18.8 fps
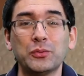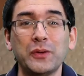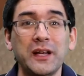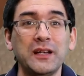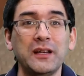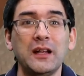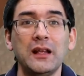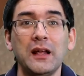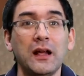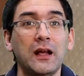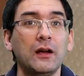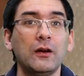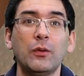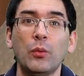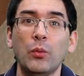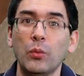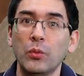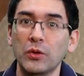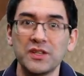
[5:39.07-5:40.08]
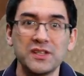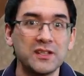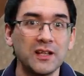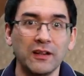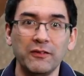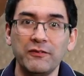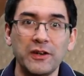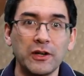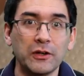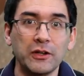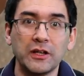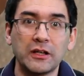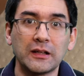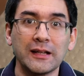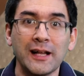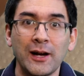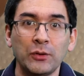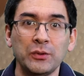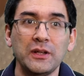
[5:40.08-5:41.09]
grain, still very
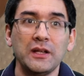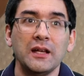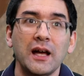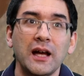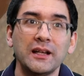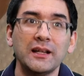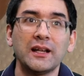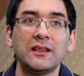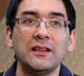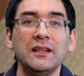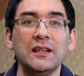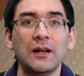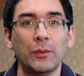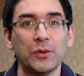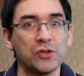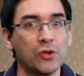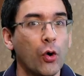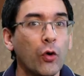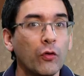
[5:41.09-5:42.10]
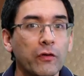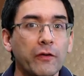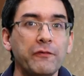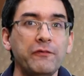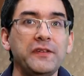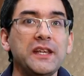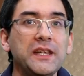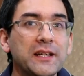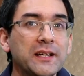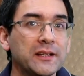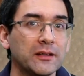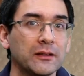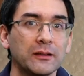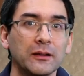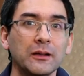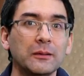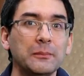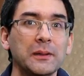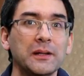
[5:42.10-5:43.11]
cloudy and I think I was overfeeding it a
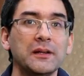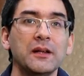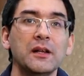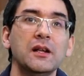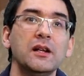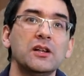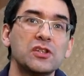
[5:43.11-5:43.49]
little bit